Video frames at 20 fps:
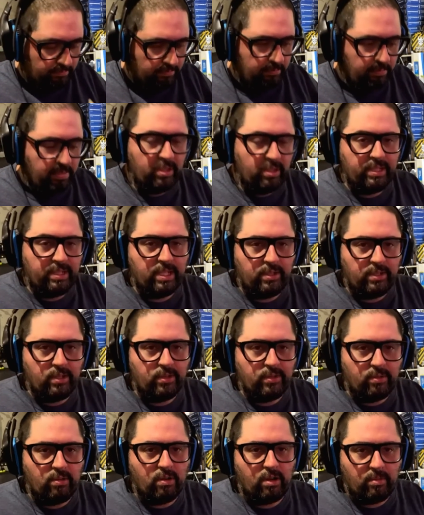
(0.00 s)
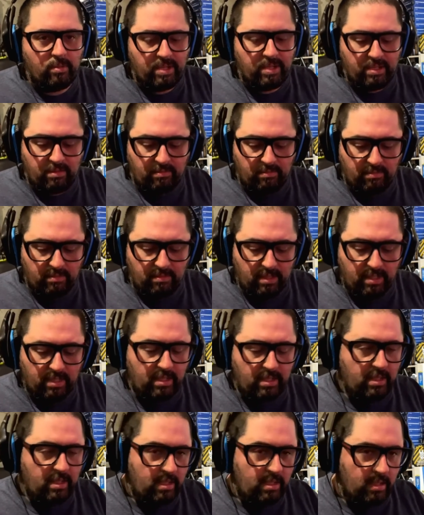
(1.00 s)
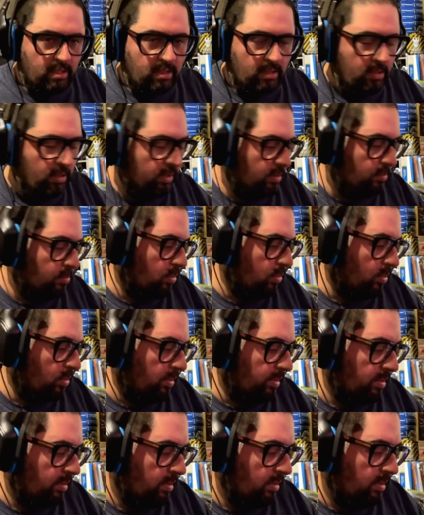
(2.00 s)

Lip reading: building another army on the board,